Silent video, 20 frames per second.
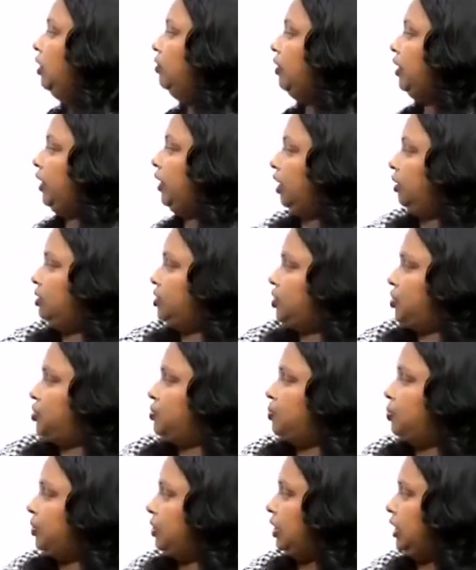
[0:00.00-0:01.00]
I can
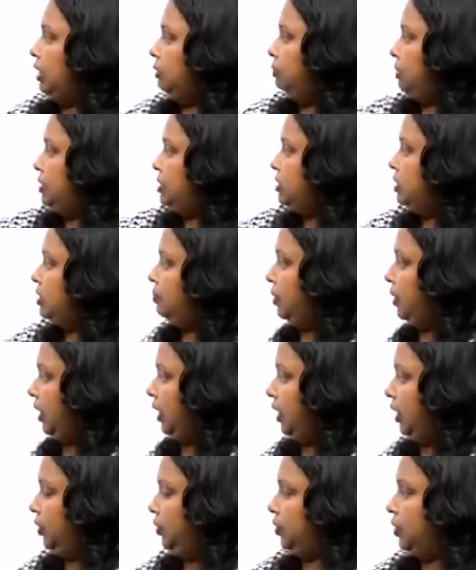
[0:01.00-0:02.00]
just put the limits
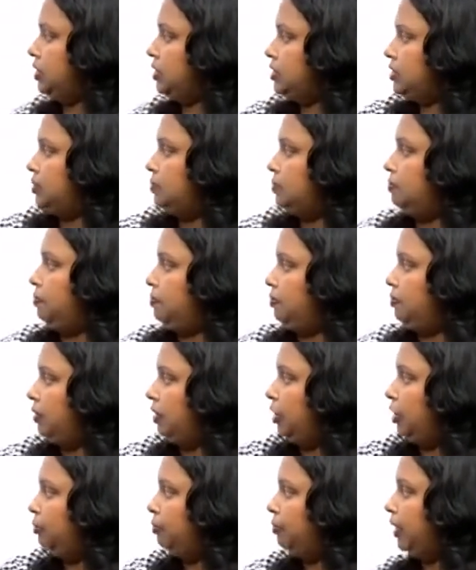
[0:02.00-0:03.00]
separately to this
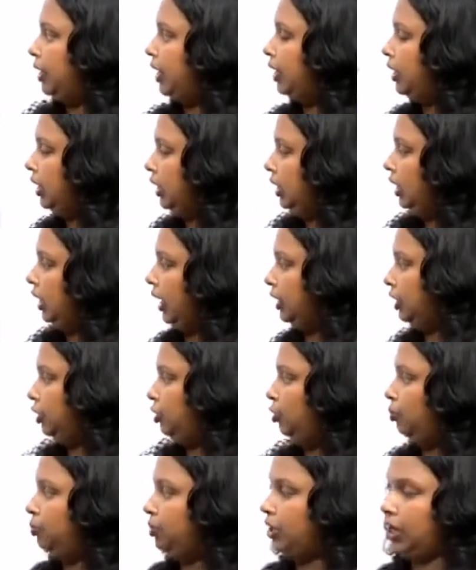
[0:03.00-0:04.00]
numerator and the
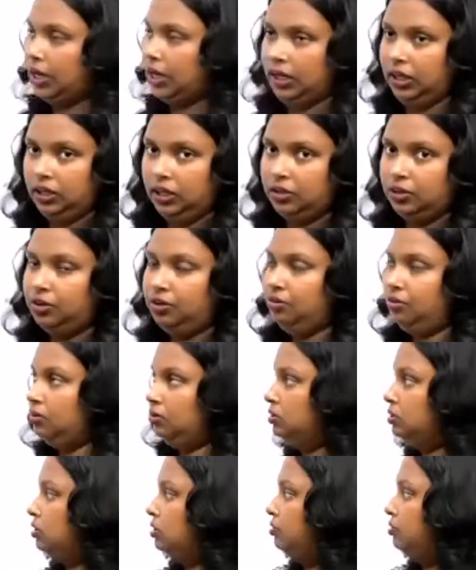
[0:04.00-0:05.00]
denominator. You know,
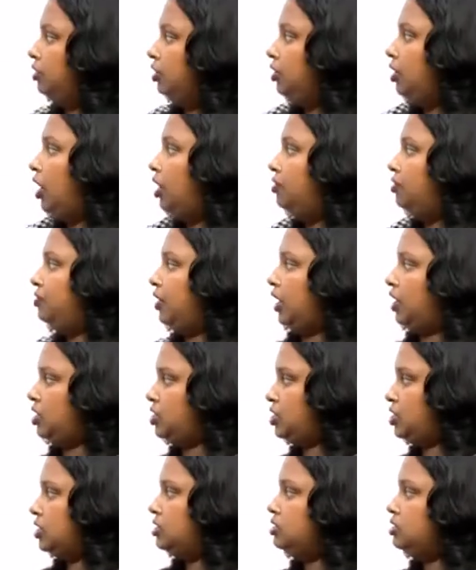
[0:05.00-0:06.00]
we have
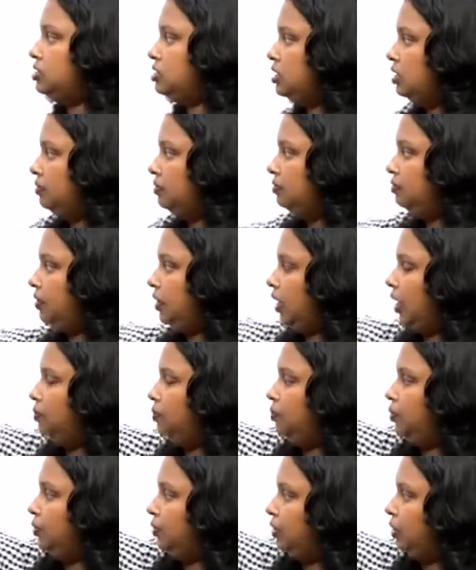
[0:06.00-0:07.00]
fractions, we
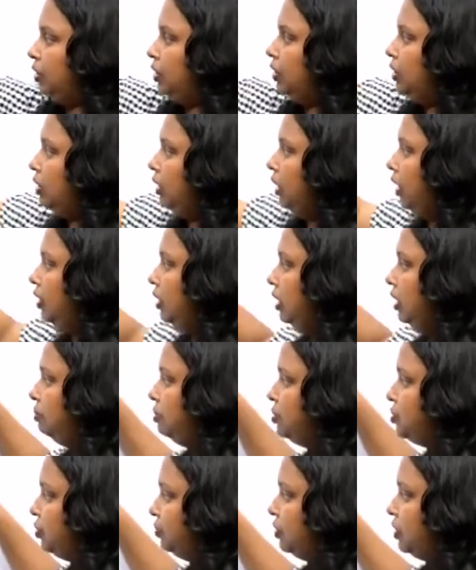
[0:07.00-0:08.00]
can get the
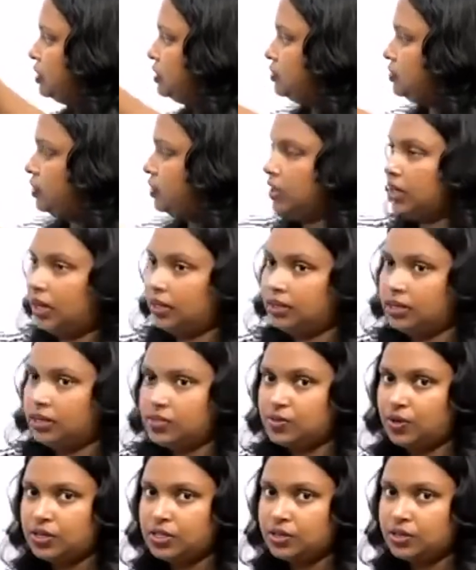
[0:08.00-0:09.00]
limits of this one and
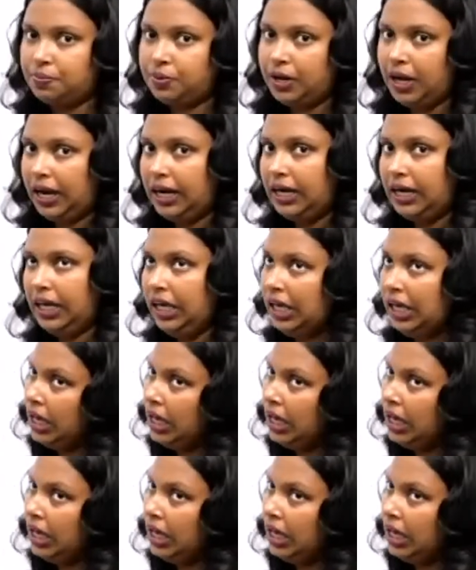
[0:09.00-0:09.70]
this one separately